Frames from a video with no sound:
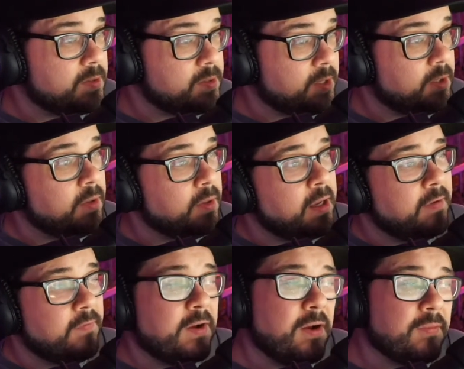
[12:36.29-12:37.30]
So
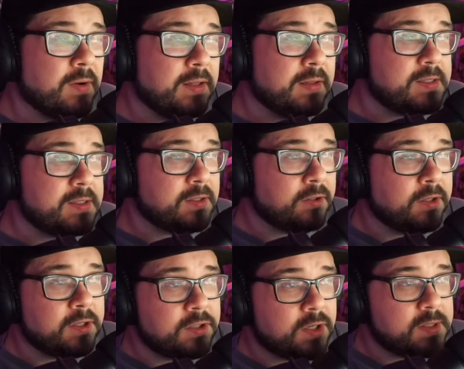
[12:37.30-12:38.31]
if you're not reading this and you're
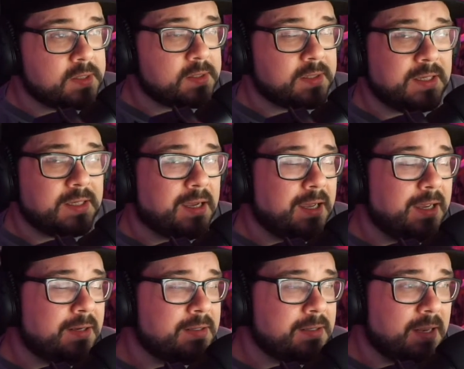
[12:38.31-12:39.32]
into Justice League,
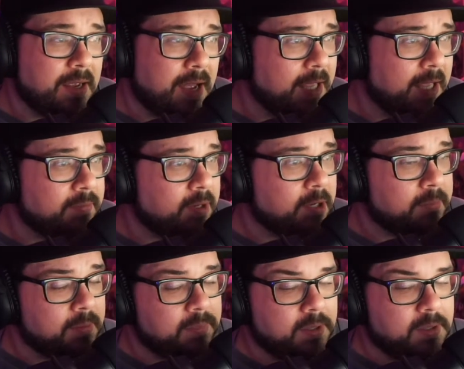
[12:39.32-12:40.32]
I highly
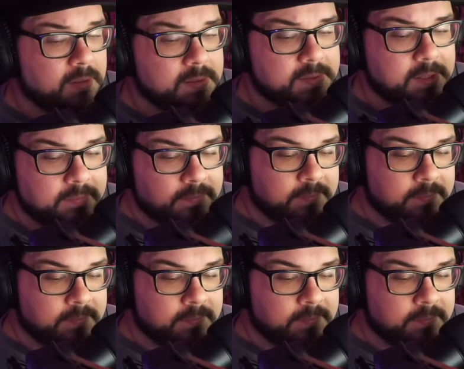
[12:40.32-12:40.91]
recommend picking this up.